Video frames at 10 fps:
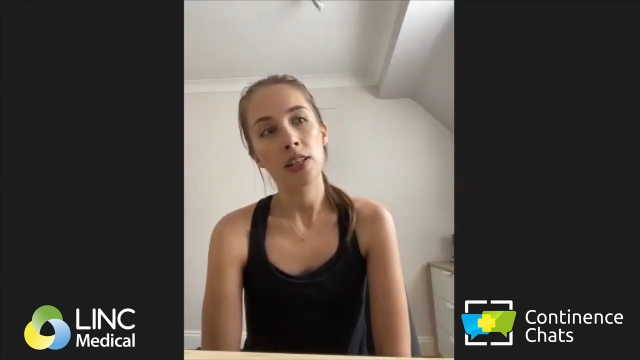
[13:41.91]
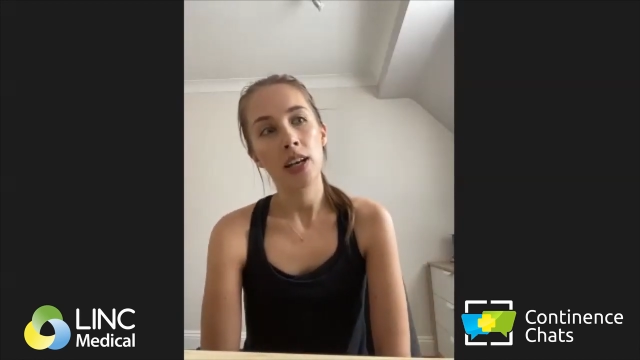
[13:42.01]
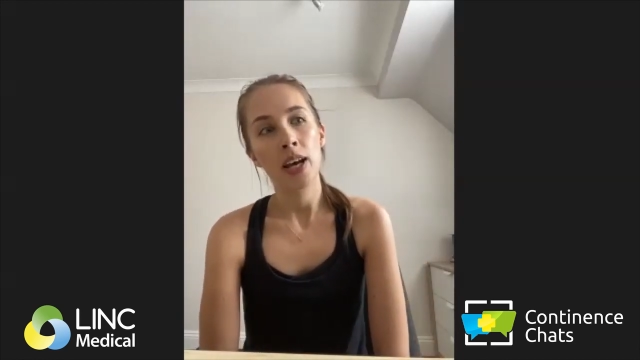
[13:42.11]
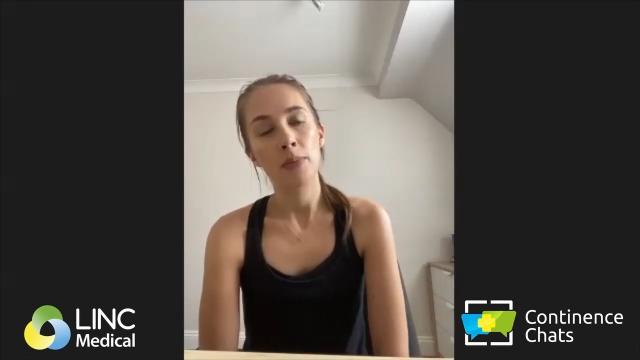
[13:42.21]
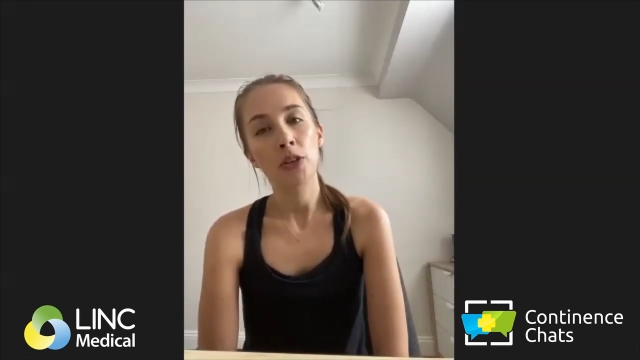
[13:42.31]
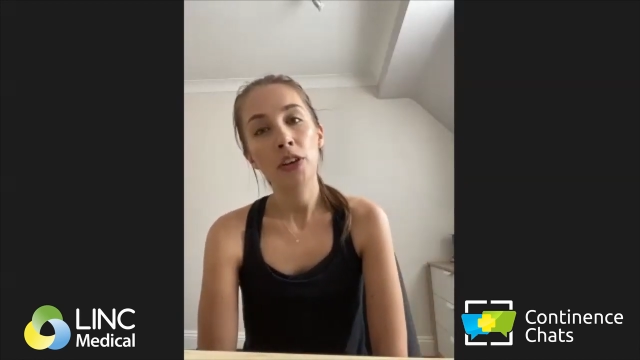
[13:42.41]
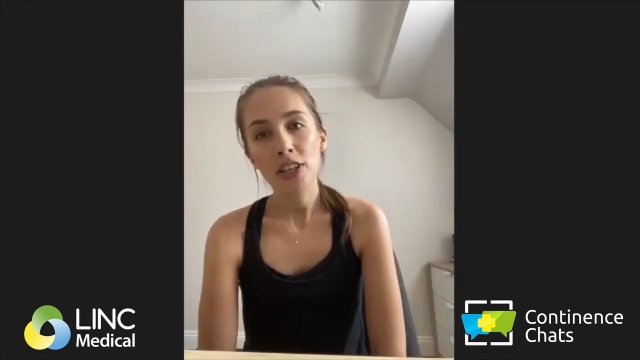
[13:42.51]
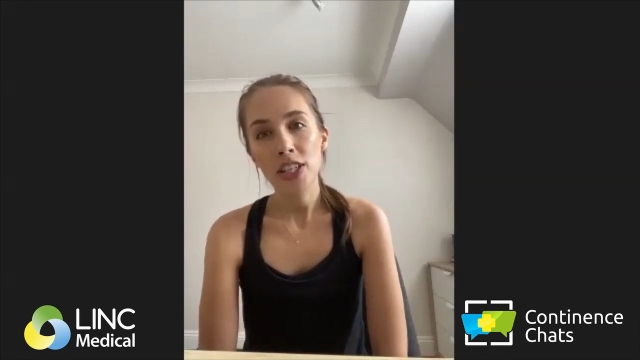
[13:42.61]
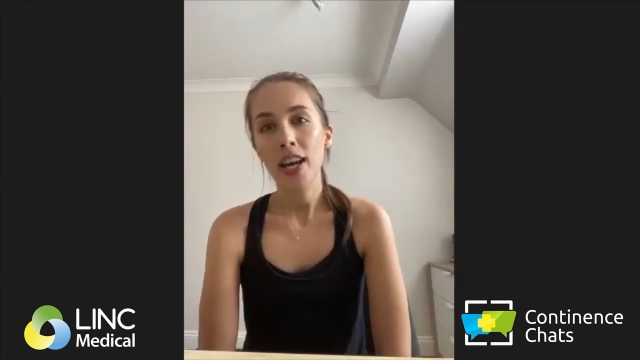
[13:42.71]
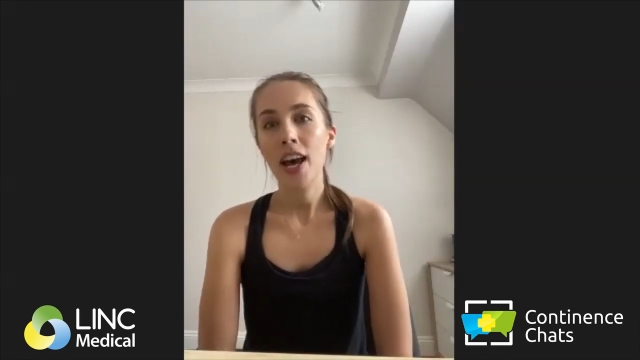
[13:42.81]

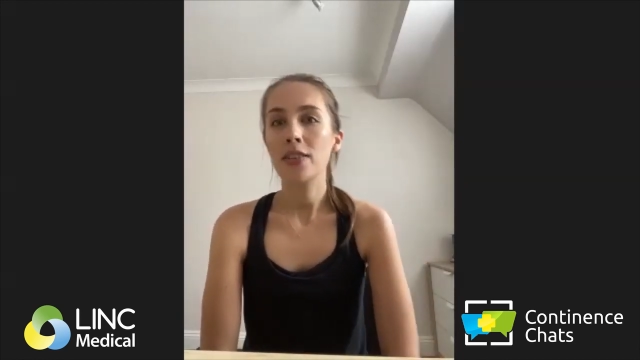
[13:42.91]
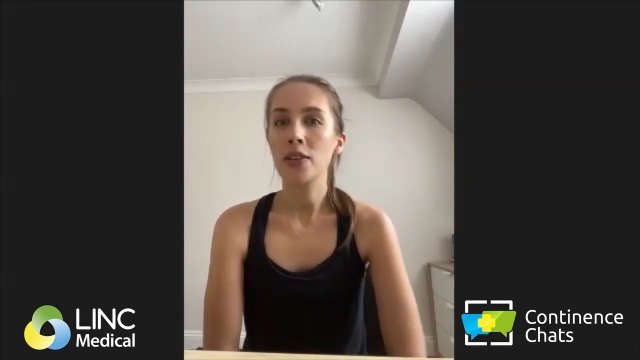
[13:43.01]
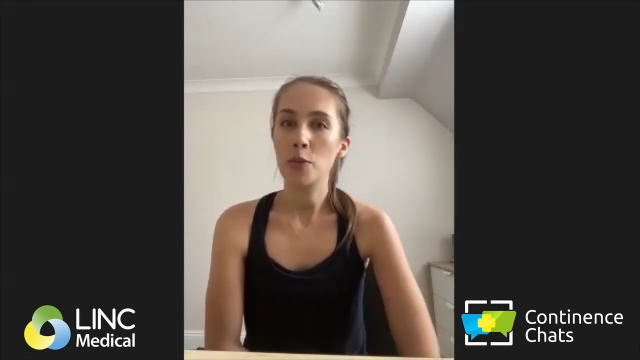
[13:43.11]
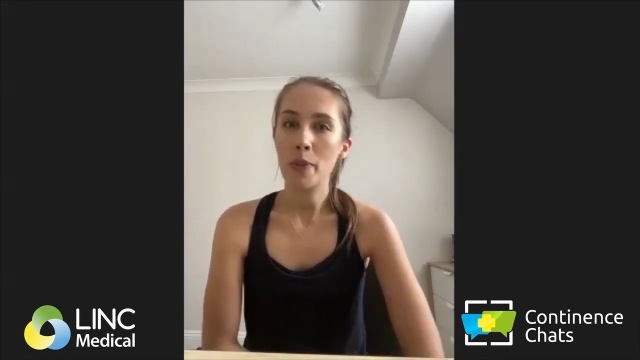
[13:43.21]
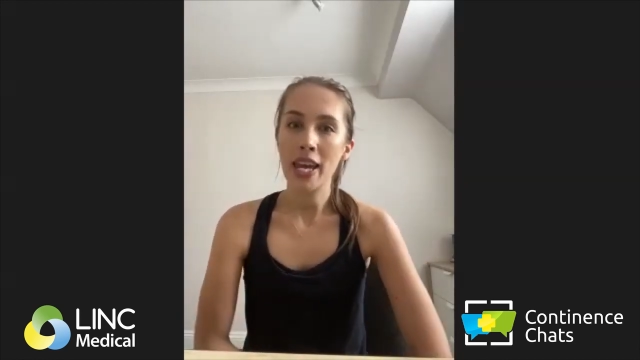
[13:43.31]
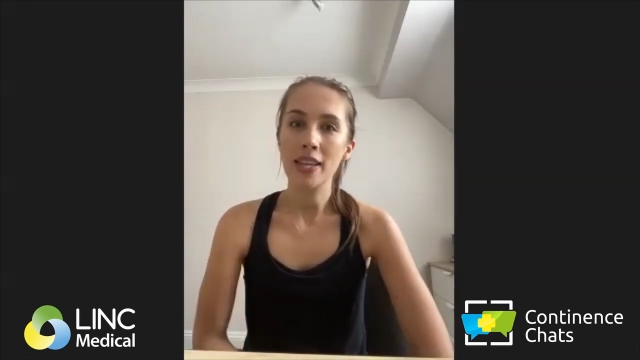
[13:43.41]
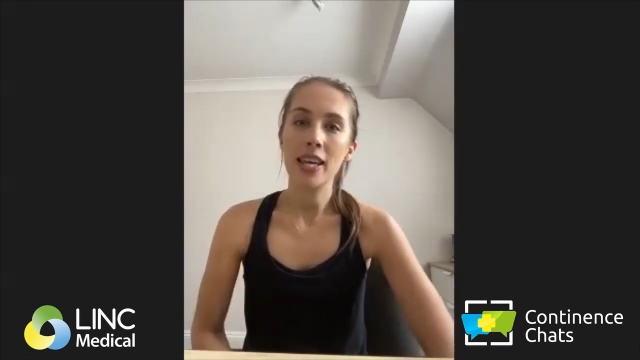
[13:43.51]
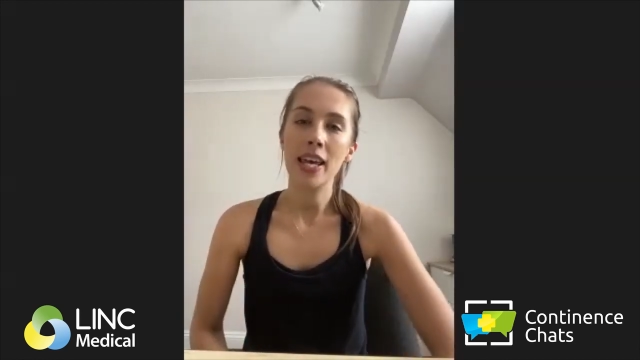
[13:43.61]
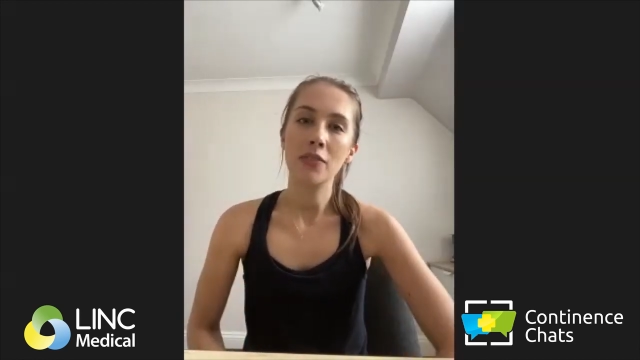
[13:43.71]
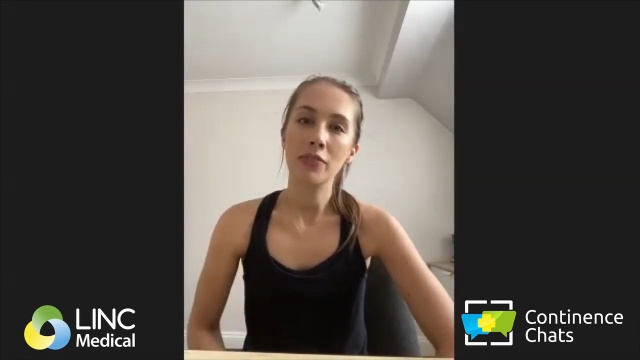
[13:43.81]
urology nurse who's
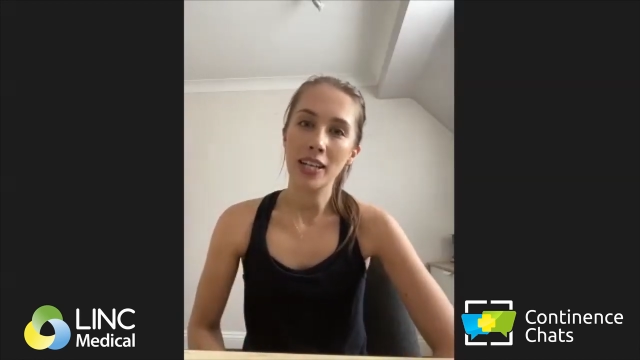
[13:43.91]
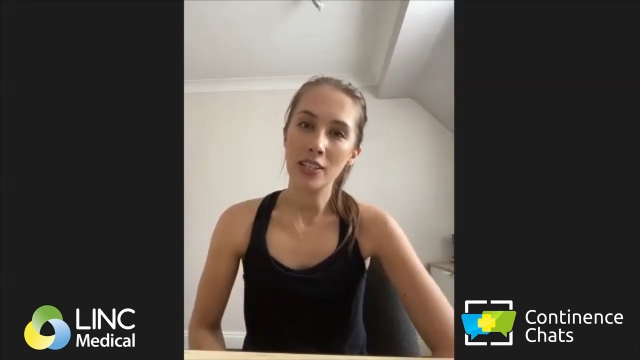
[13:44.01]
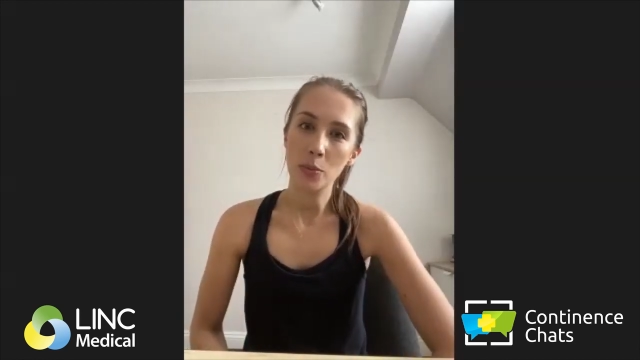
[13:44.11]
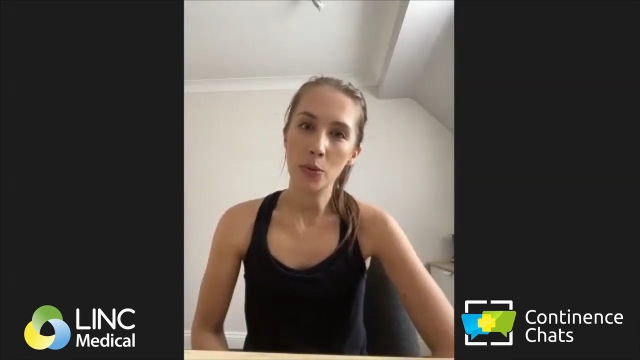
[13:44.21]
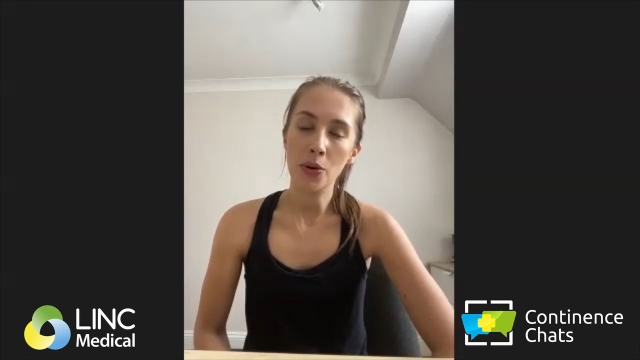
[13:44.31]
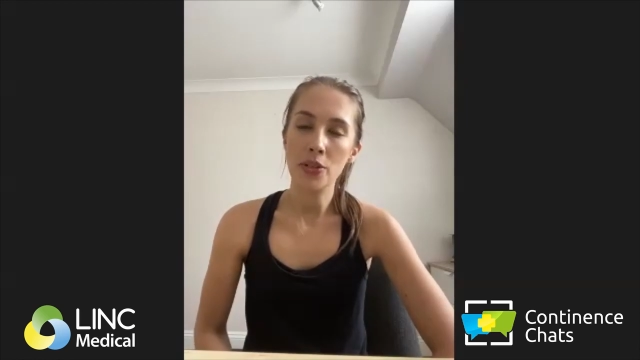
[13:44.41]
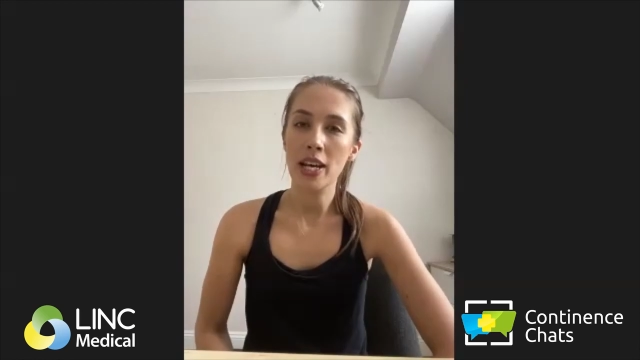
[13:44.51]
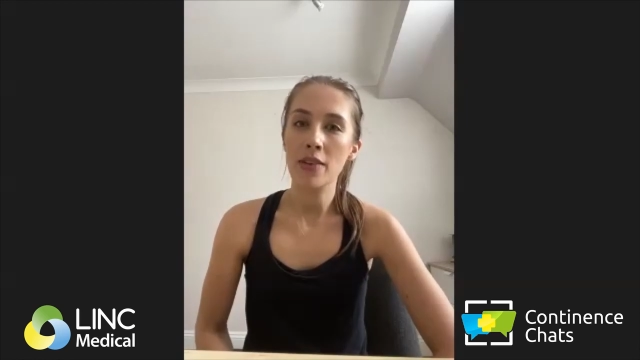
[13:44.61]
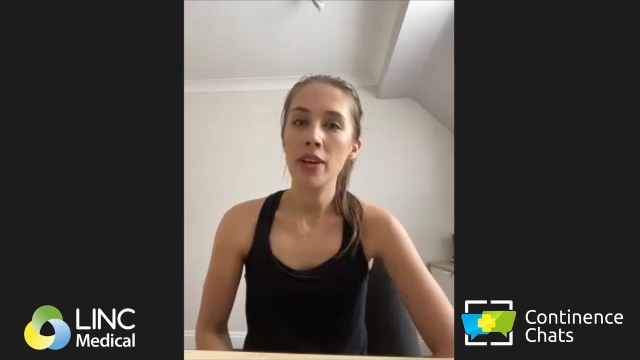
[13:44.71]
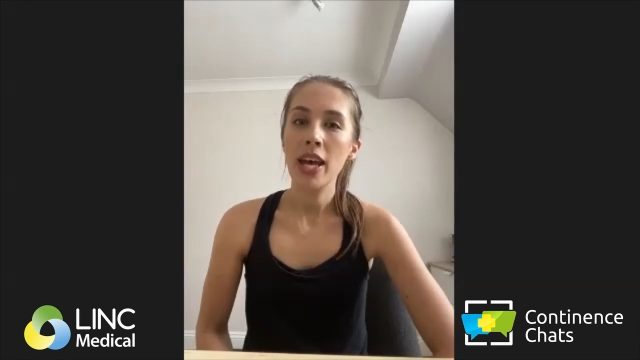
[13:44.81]
amazing and really
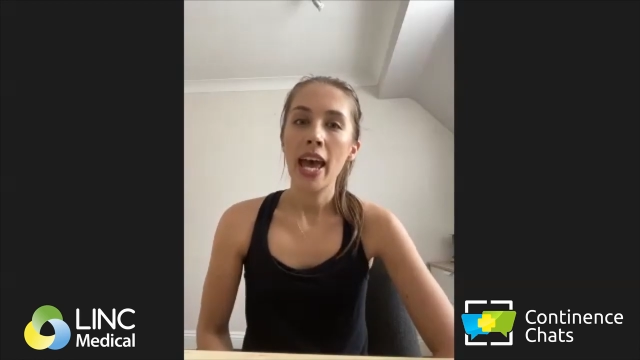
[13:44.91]
supportive,